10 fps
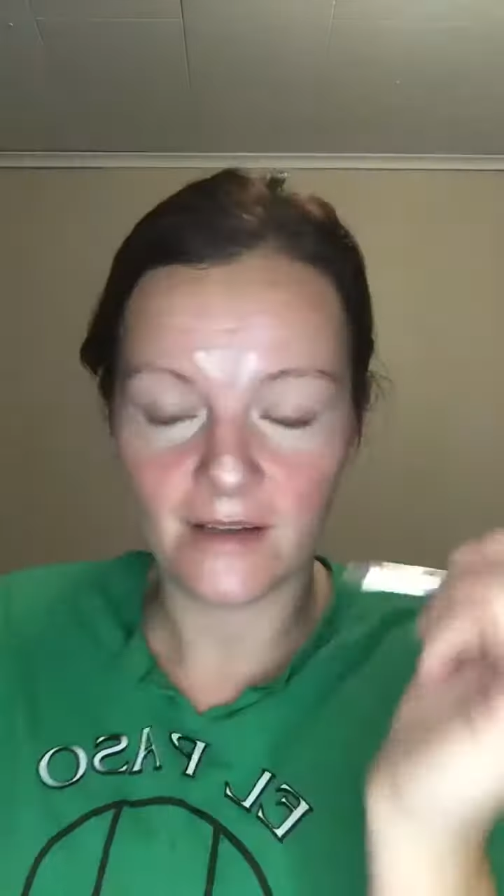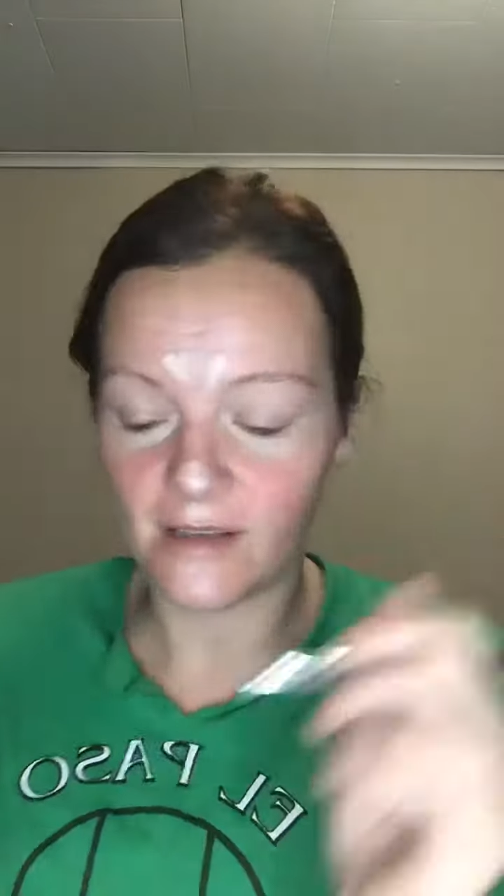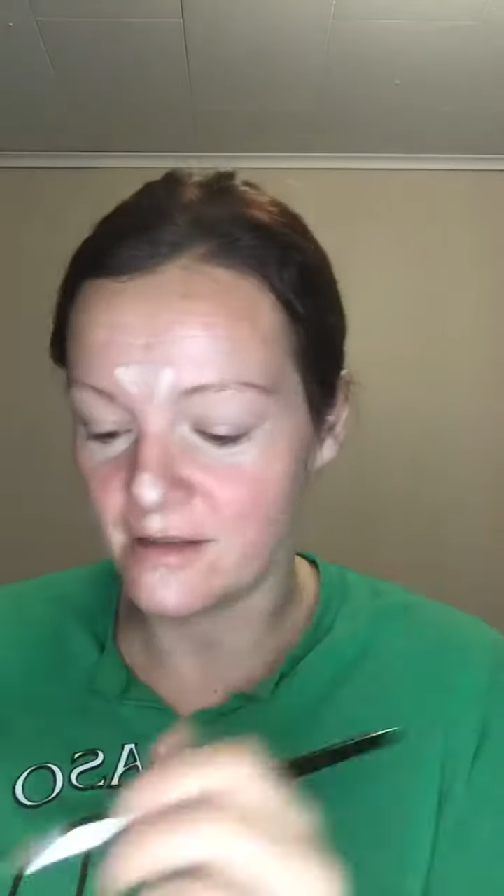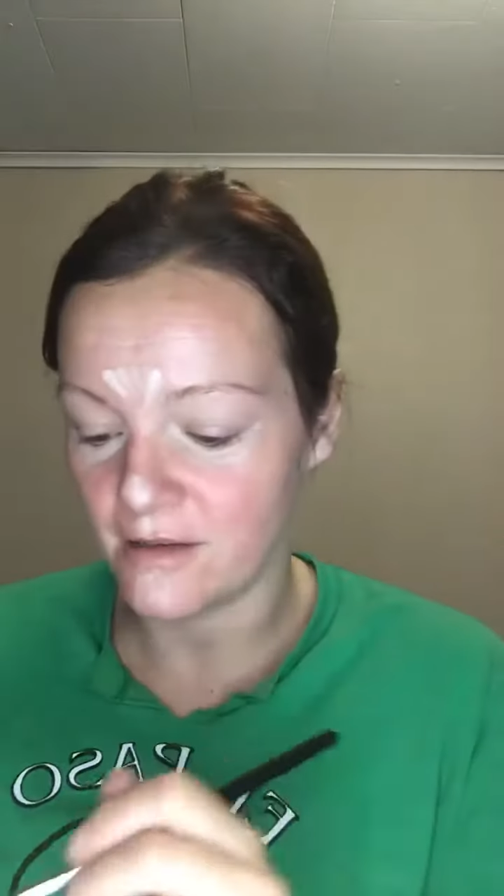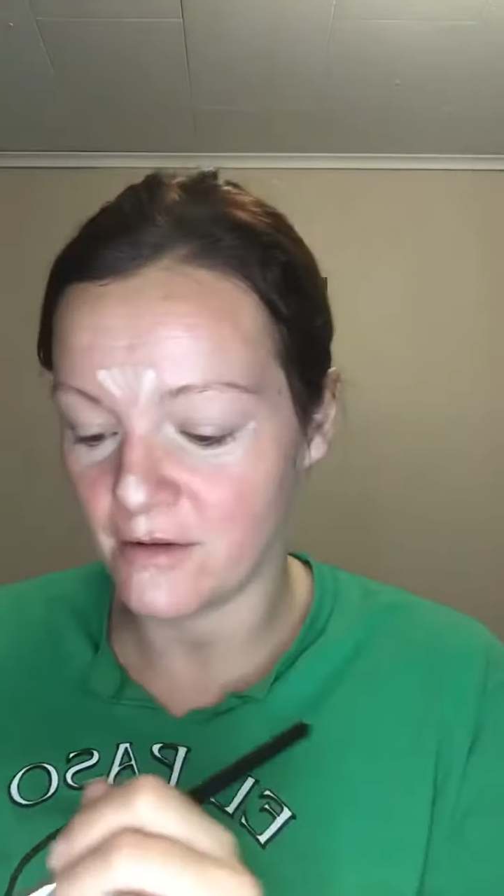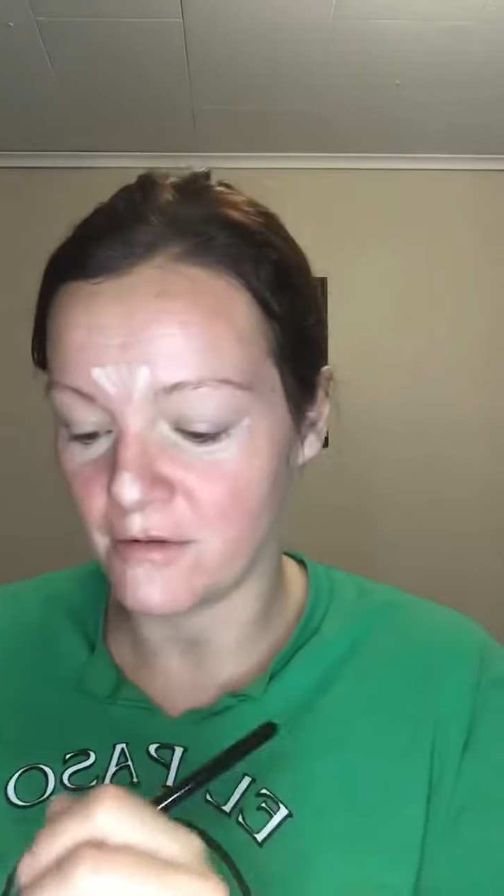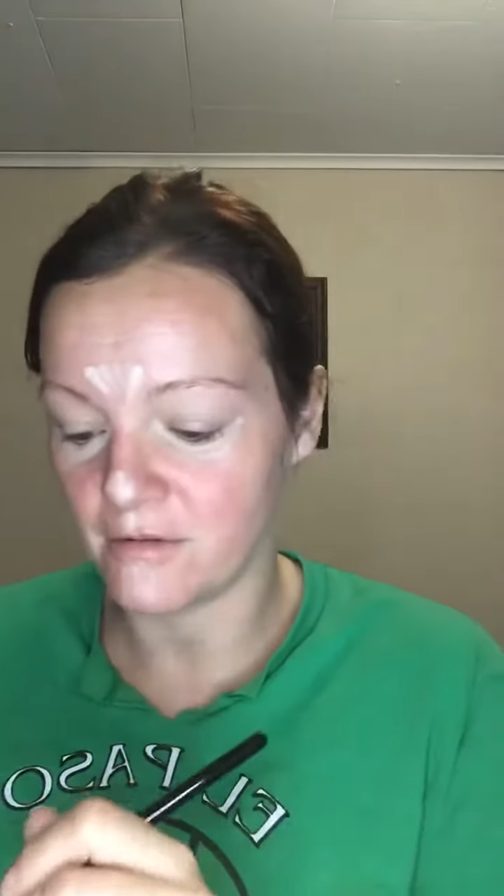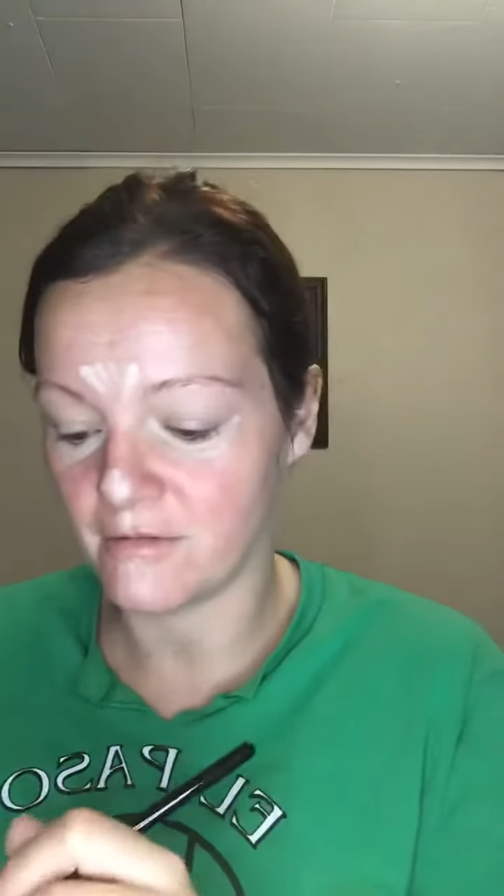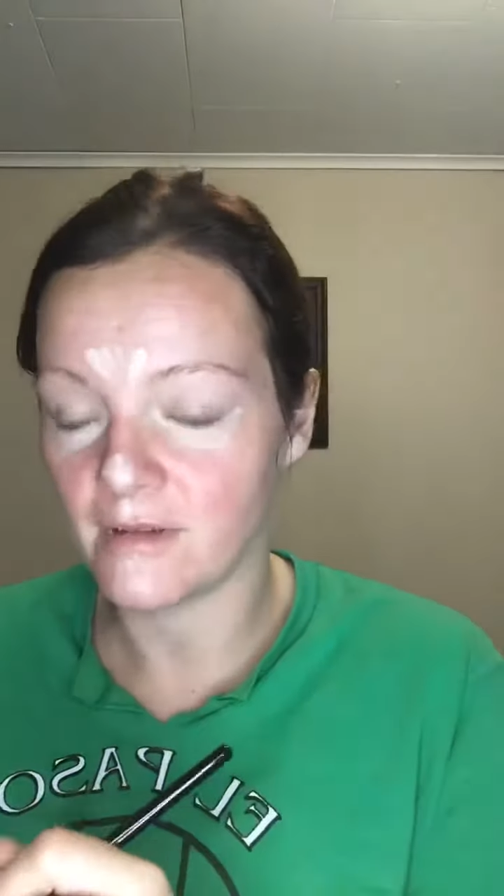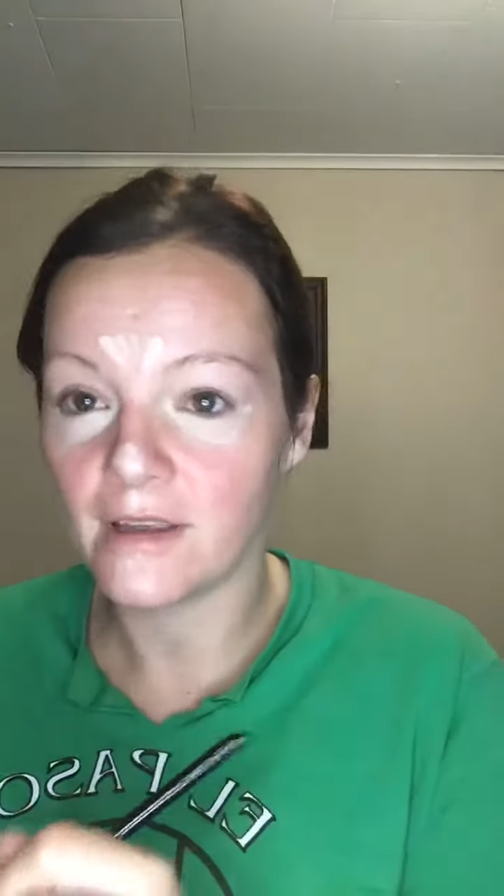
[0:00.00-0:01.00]
And
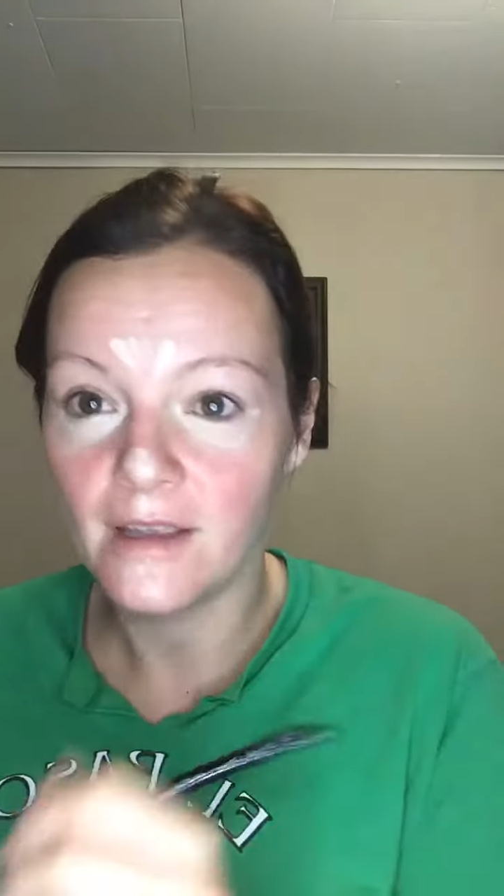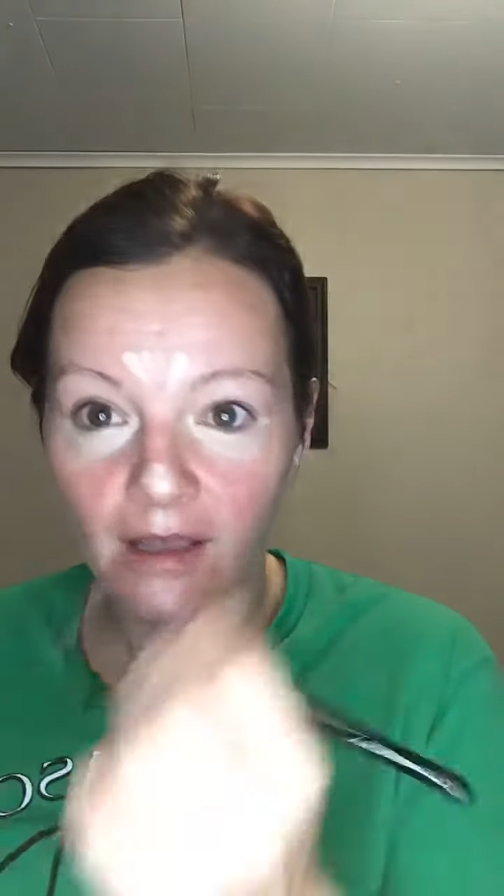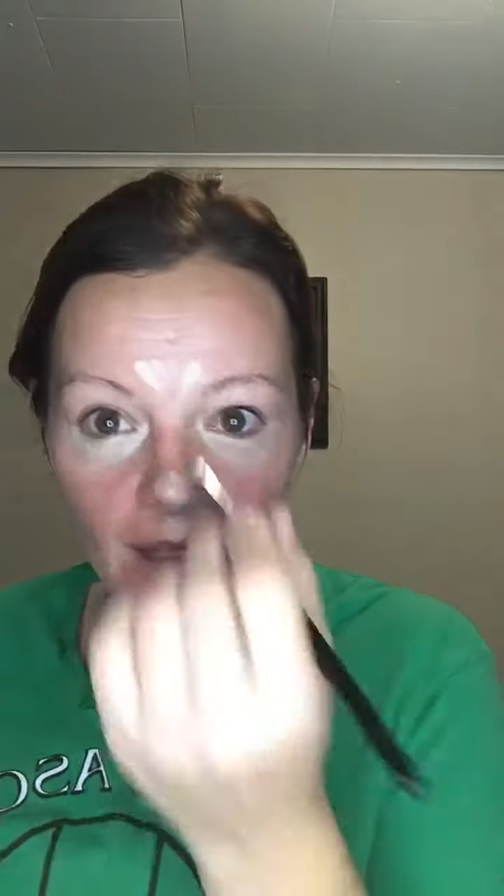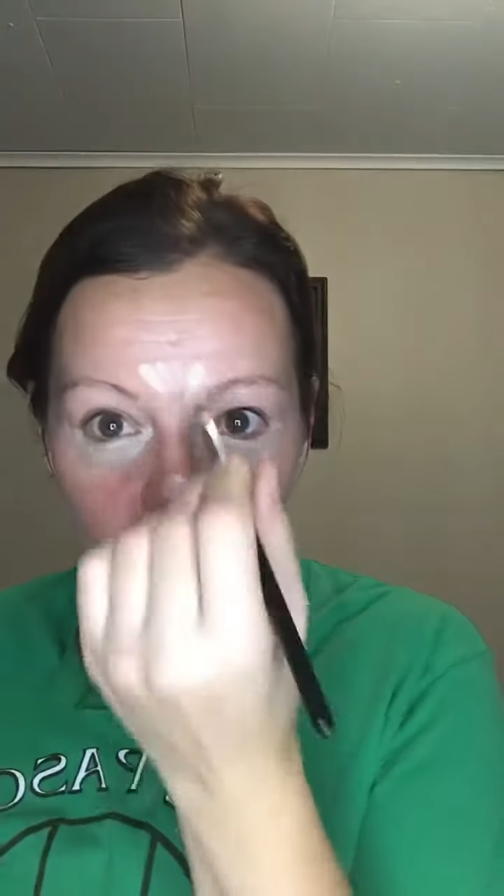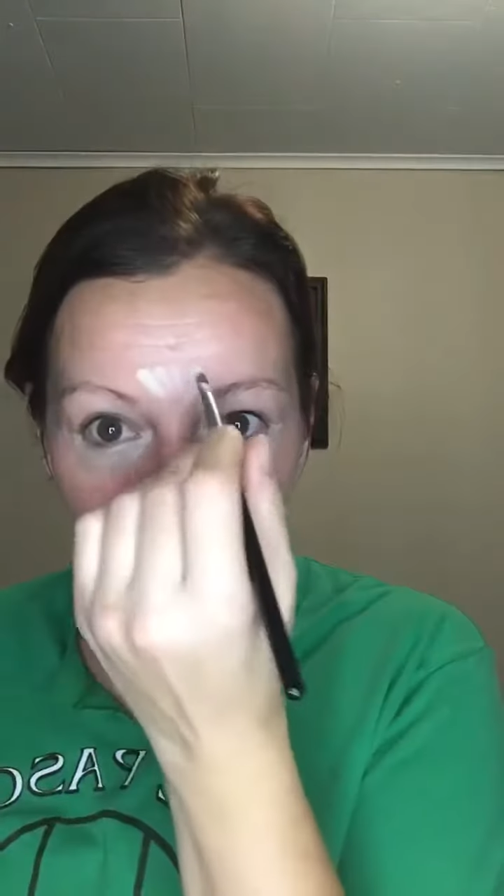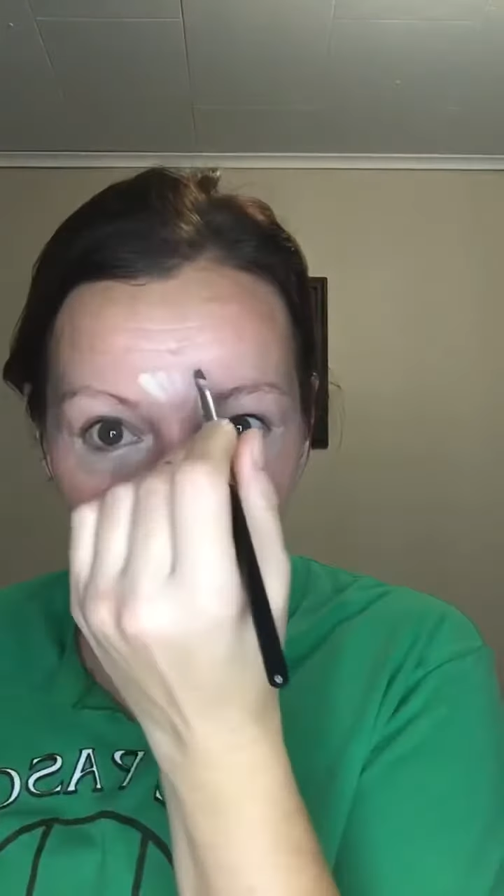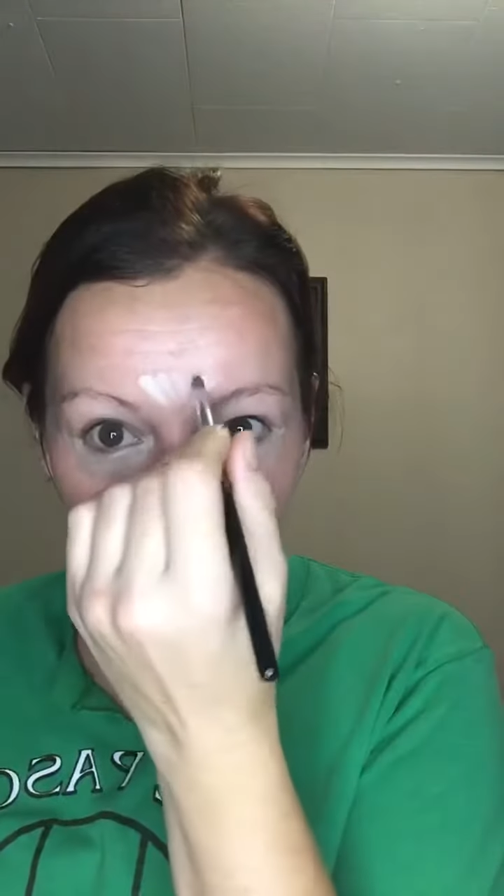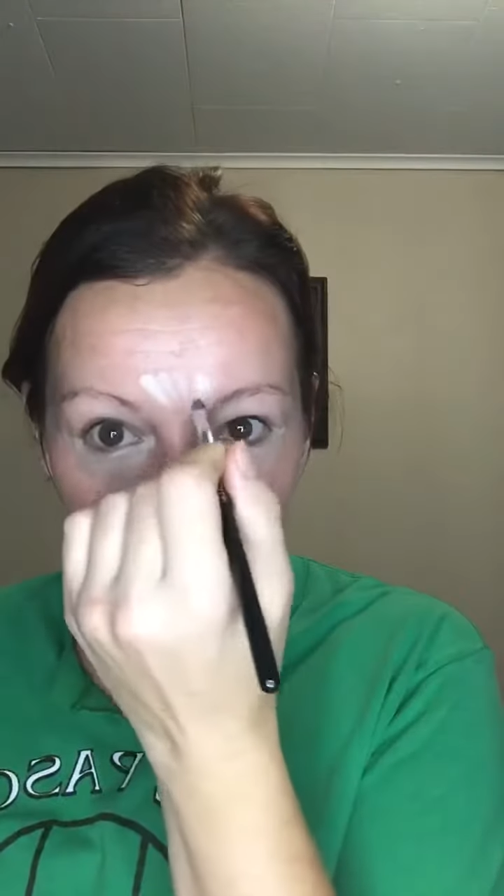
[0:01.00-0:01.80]
so I